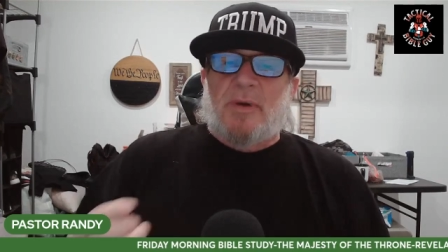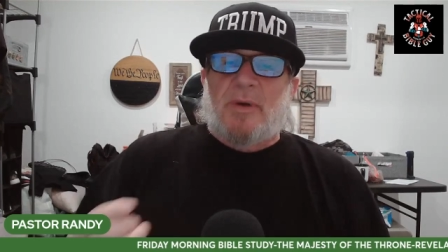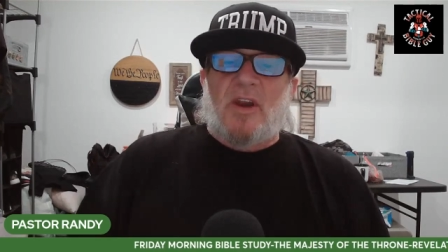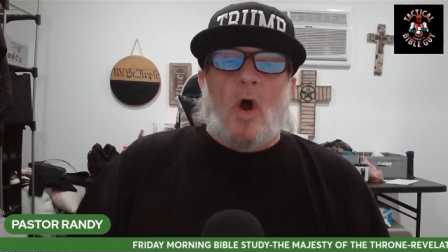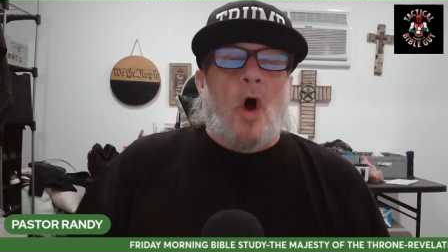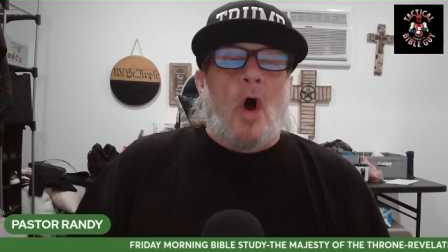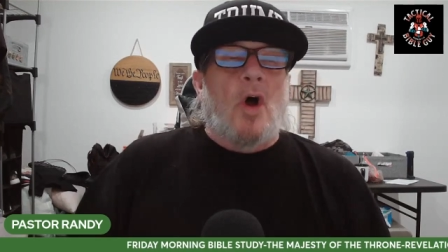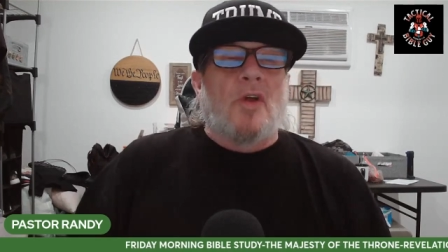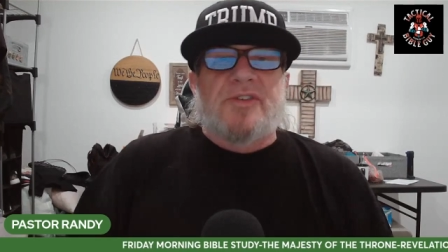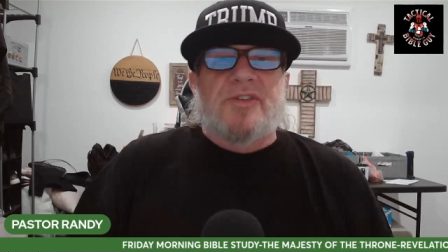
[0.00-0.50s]
but
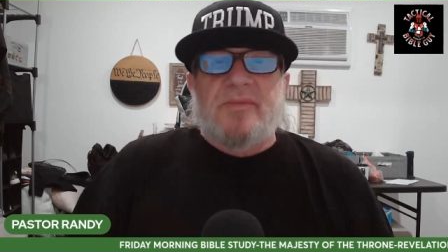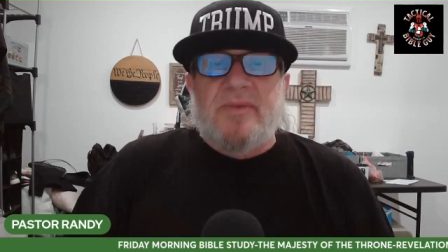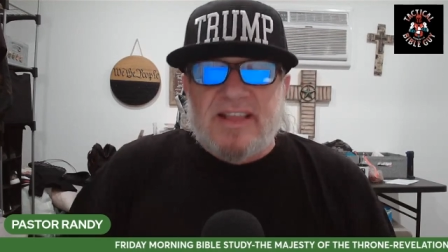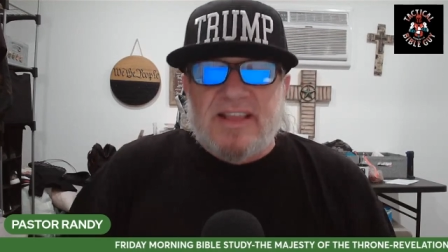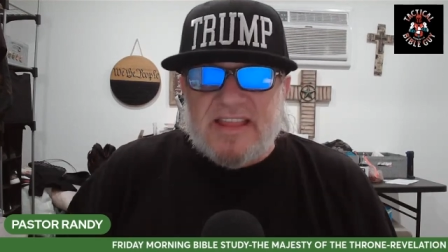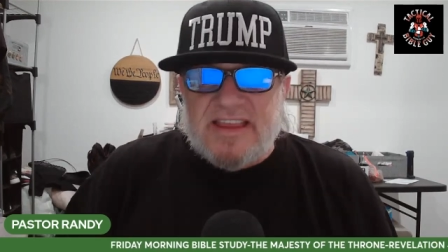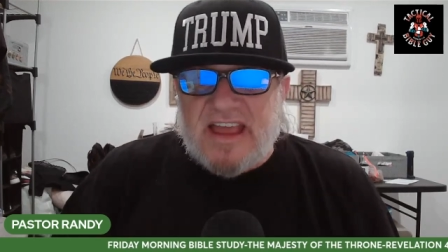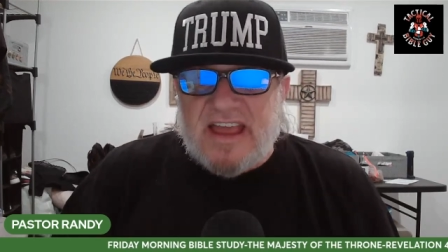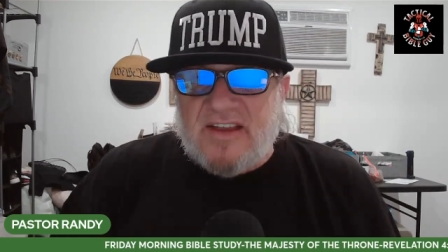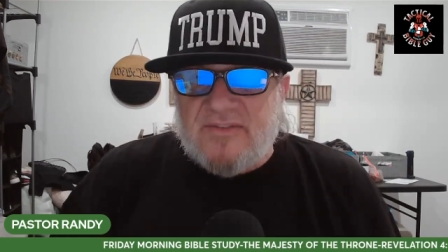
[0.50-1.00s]

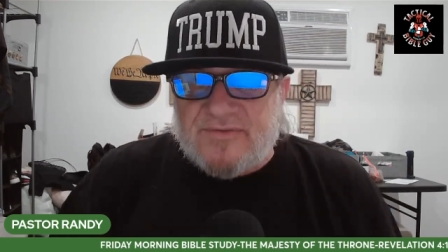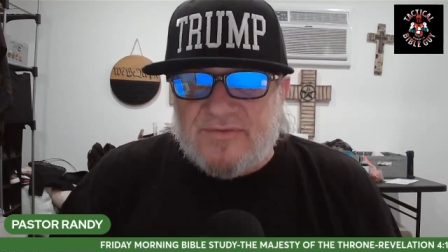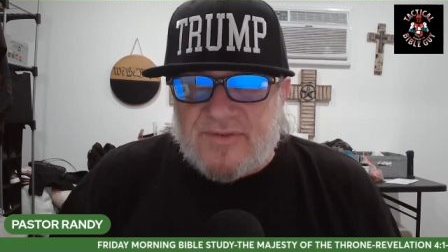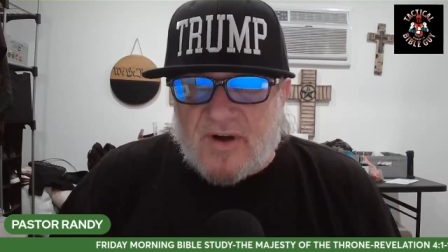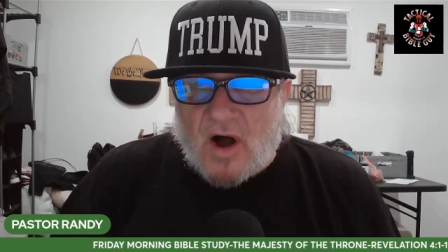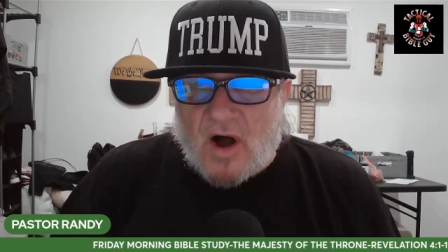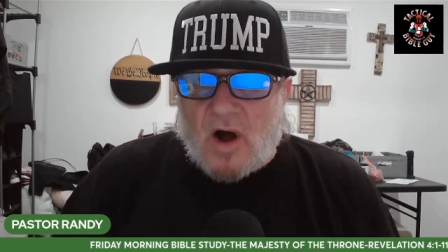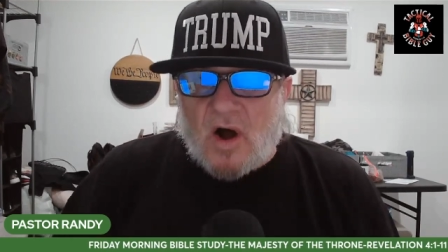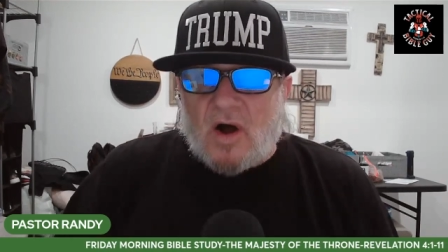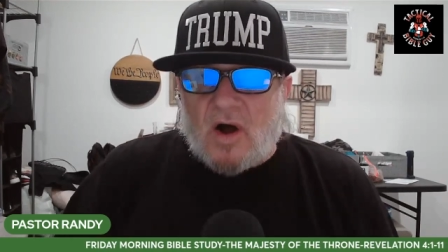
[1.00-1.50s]
ultimately
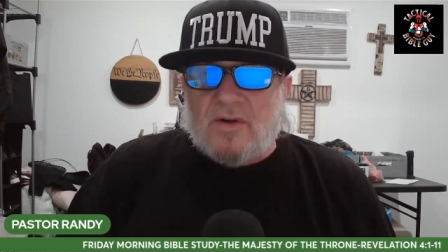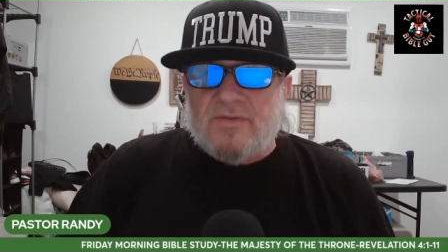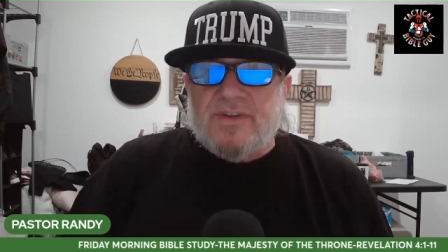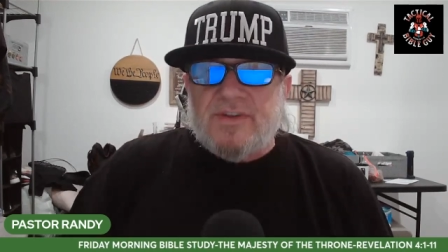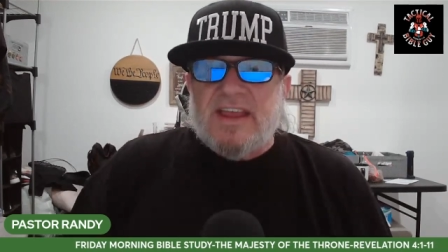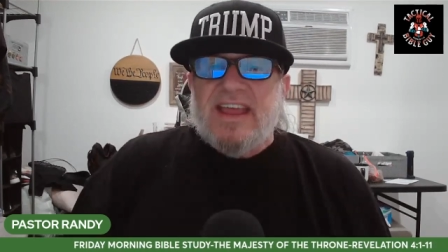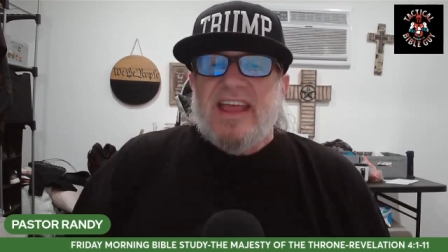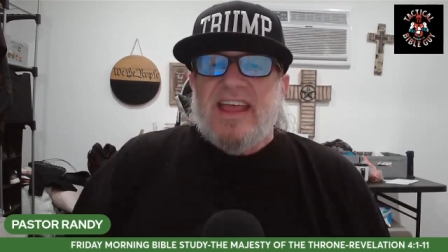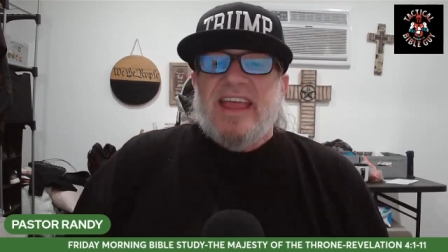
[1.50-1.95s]
involved